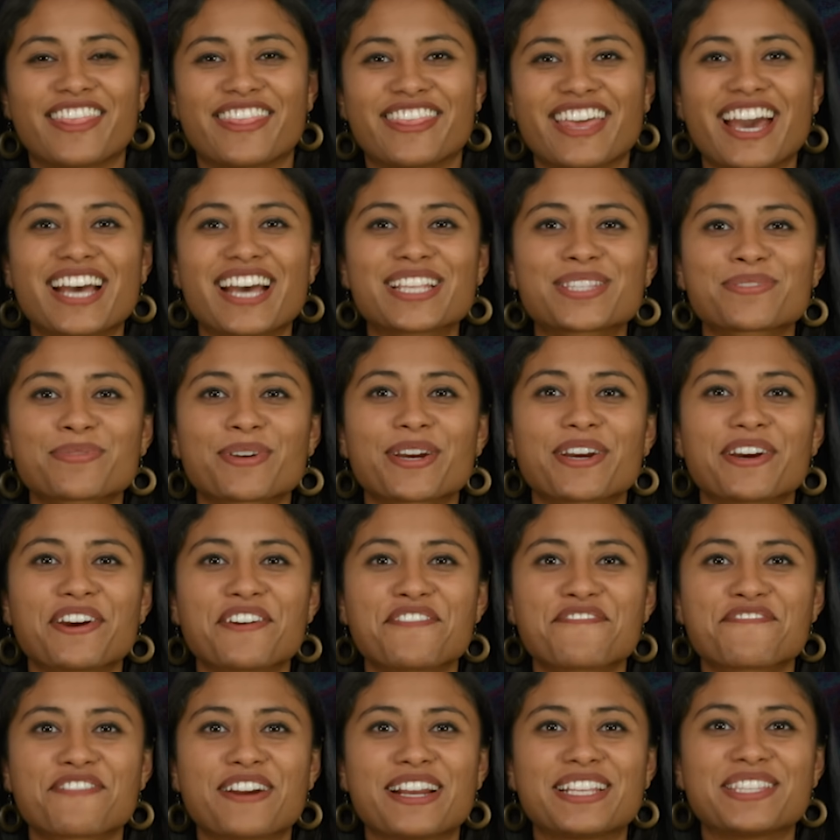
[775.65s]
That's where our
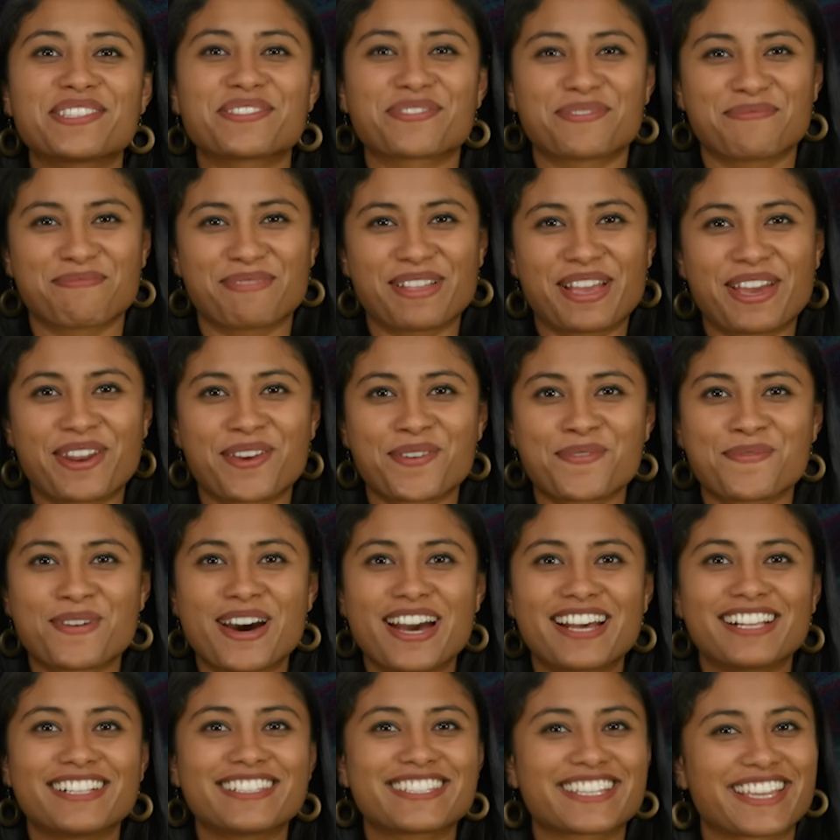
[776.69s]
friends from Planet
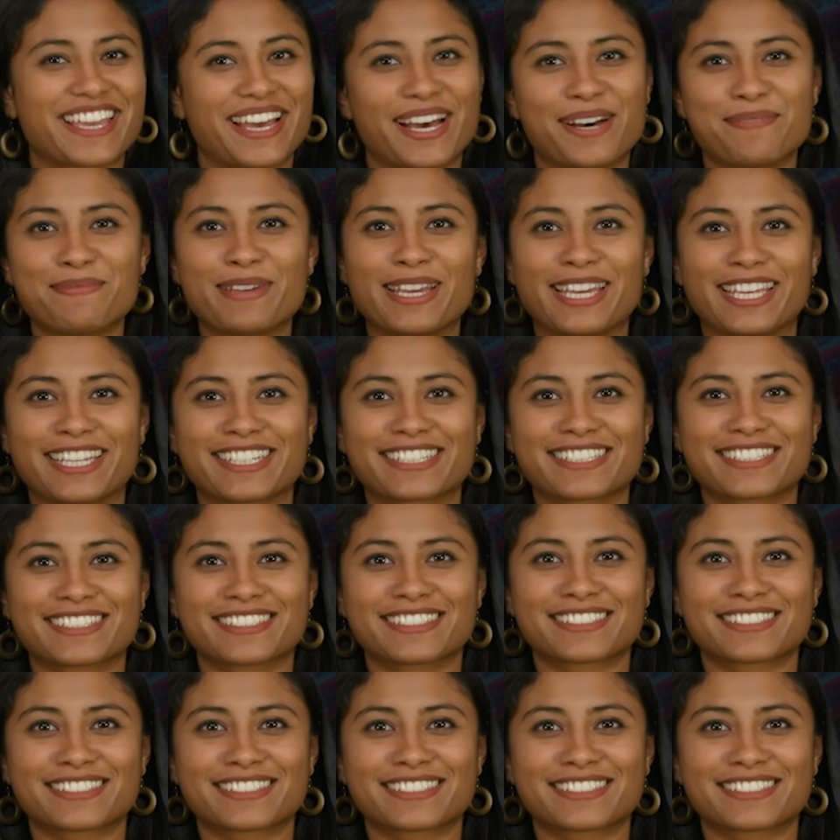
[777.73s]
Wild come in.